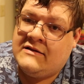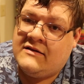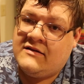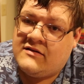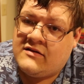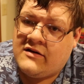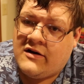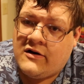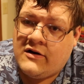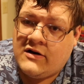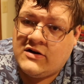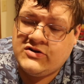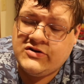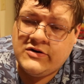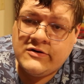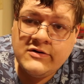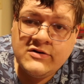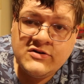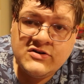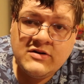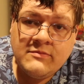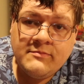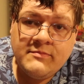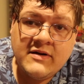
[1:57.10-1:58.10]
Sorry,
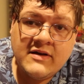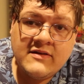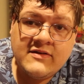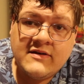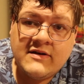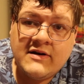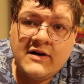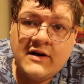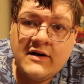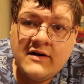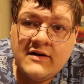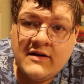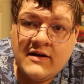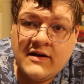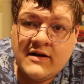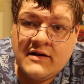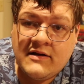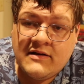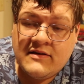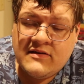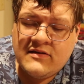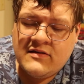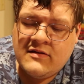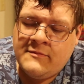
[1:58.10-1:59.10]
Shonen Jump picked the card, not
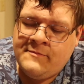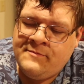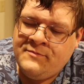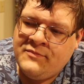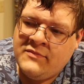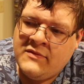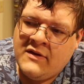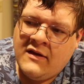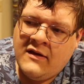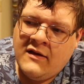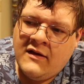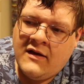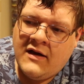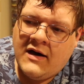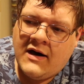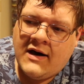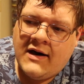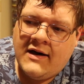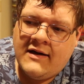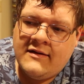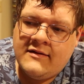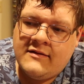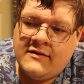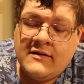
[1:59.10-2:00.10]
us.
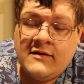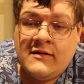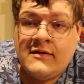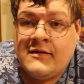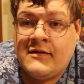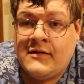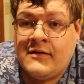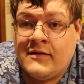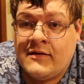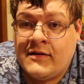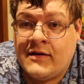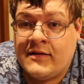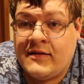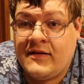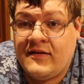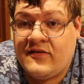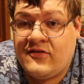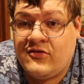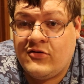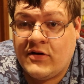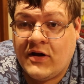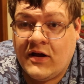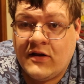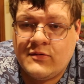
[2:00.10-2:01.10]
Uh, at
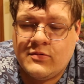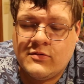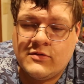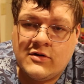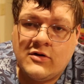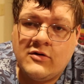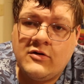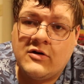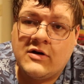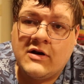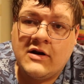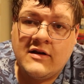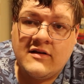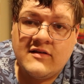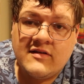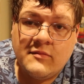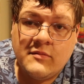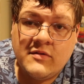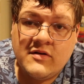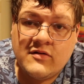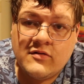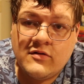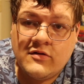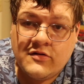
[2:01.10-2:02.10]
least you guys will know you're getting
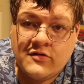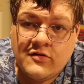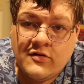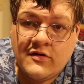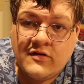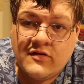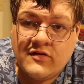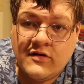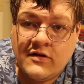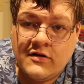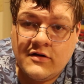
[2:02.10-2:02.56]
some sorceress